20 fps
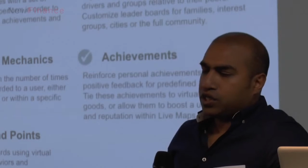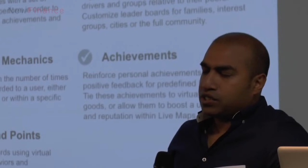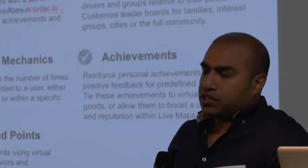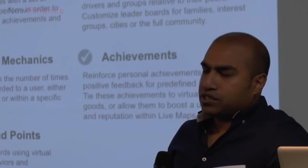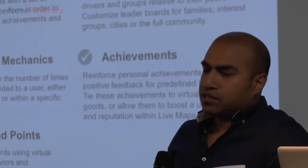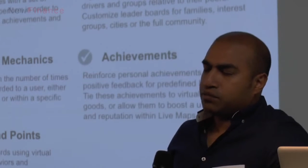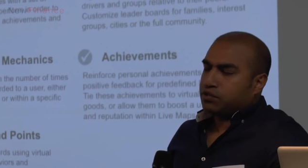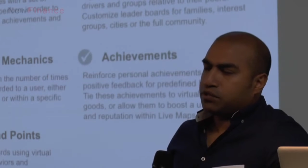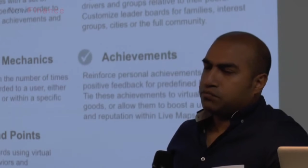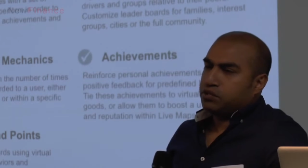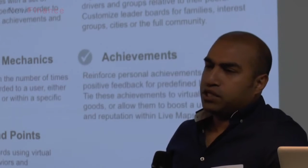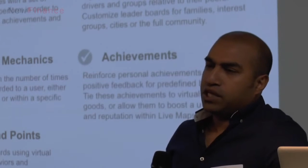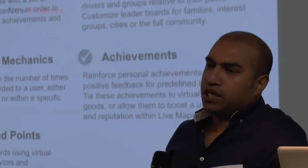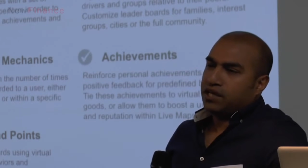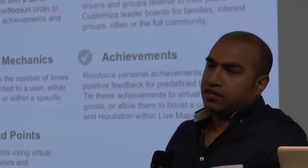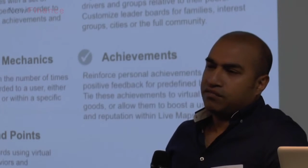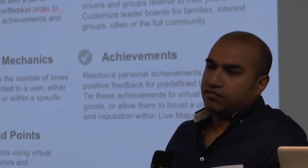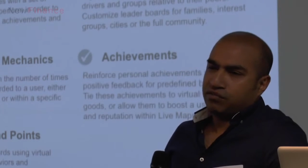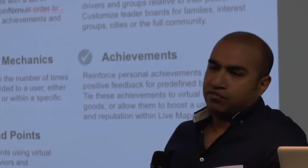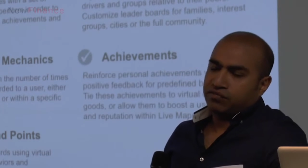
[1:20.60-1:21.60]
change some of the
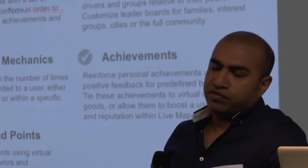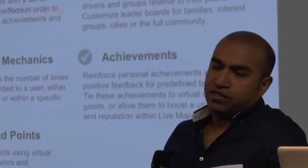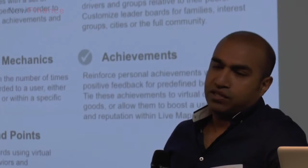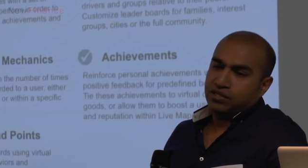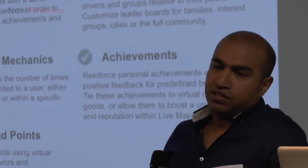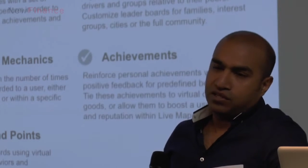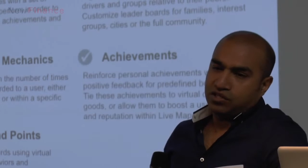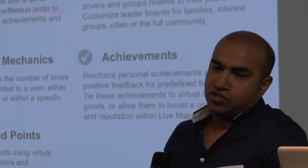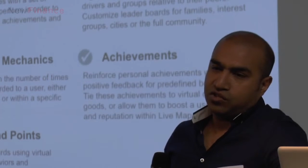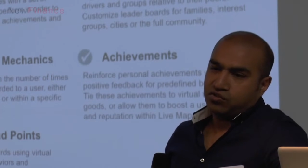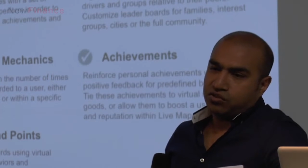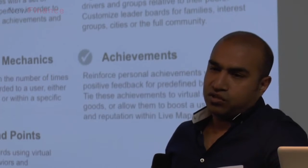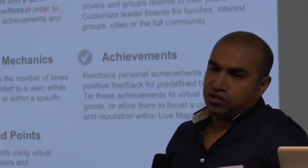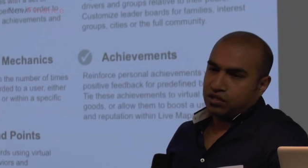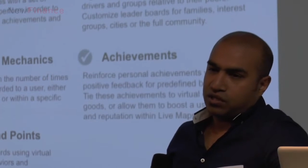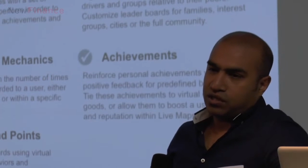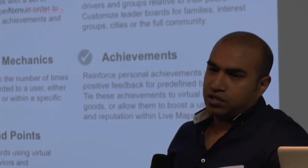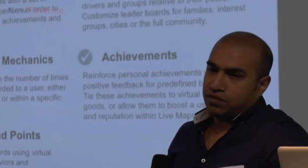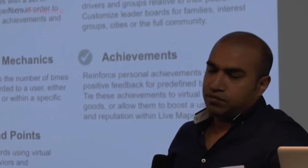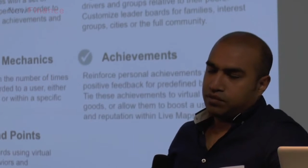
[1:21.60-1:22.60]
behavior of the
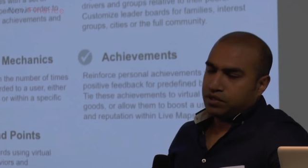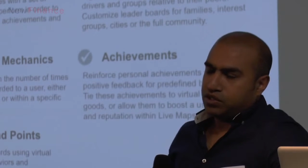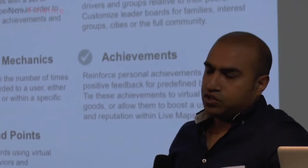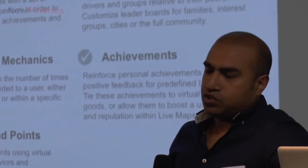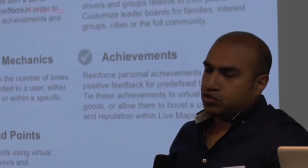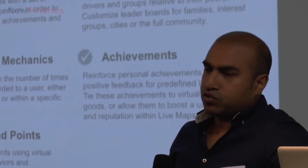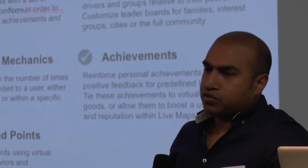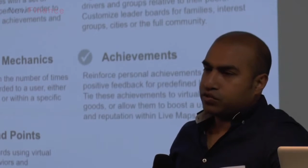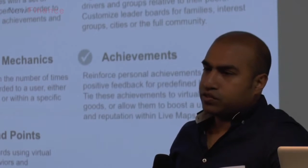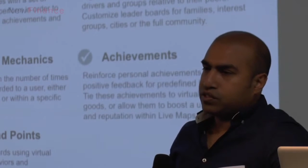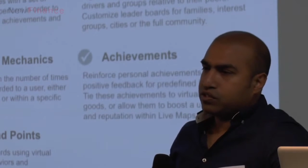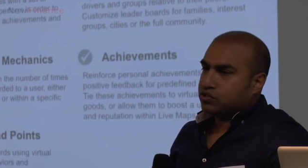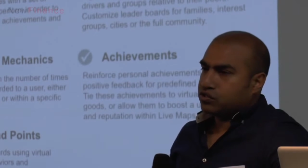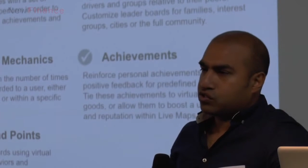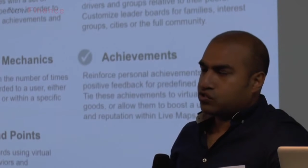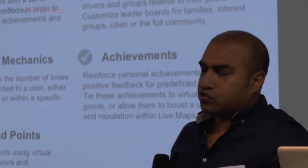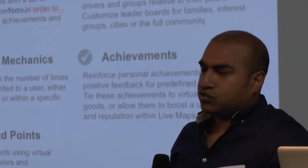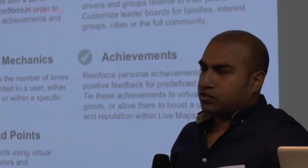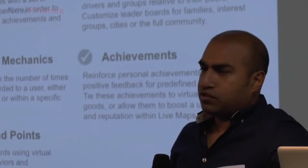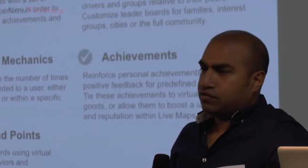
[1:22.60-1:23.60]
industry. I mean, insurance
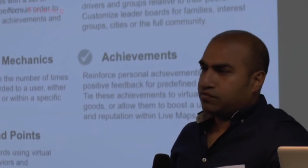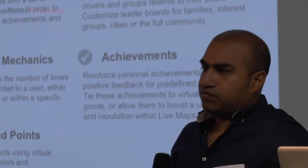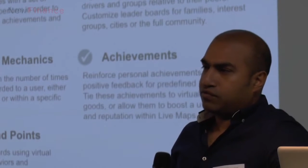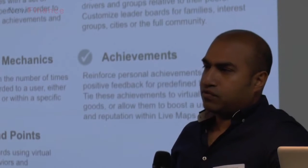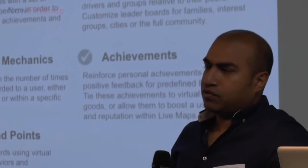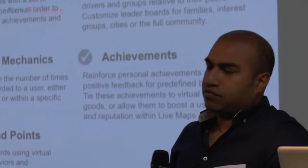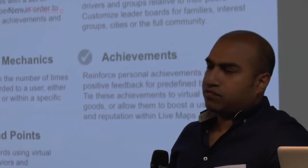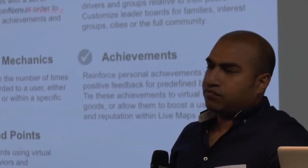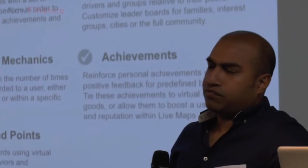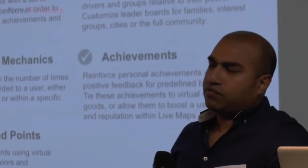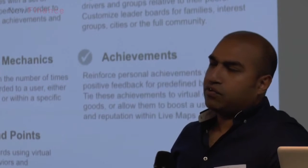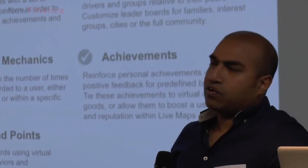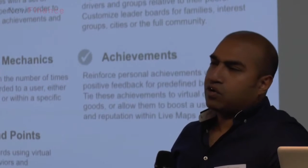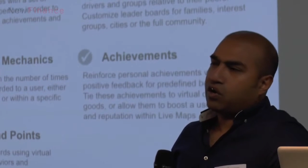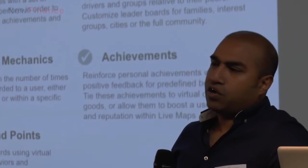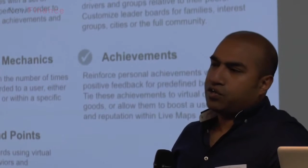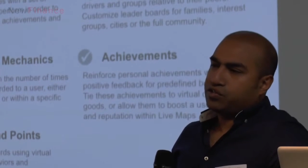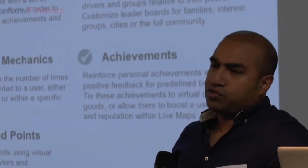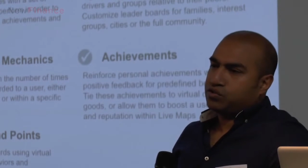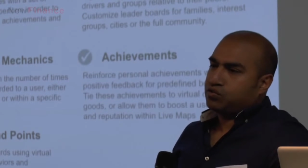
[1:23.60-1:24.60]
industry, for,
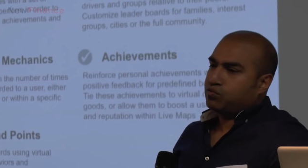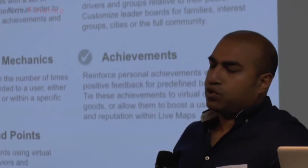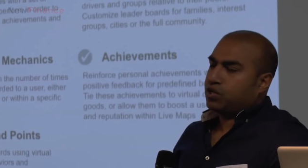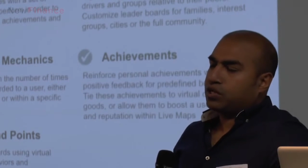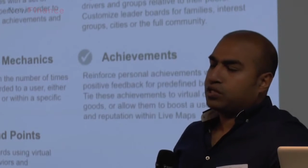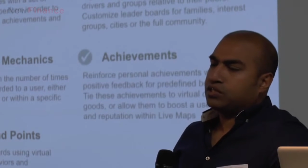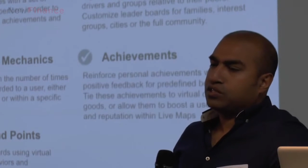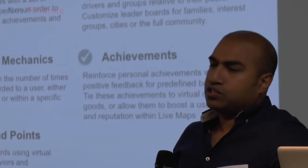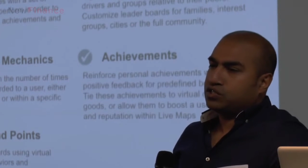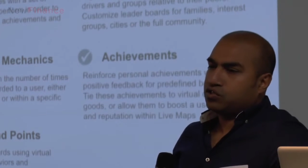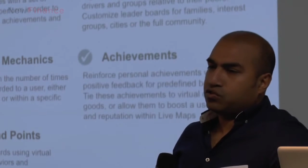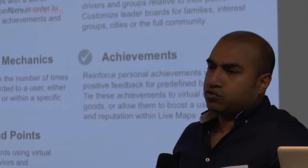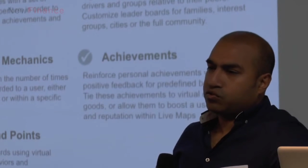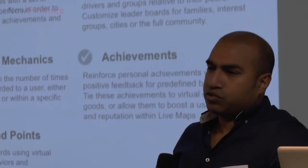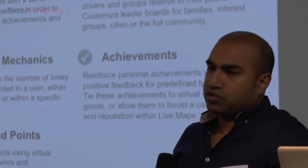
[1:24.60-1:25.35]
for guys who work in the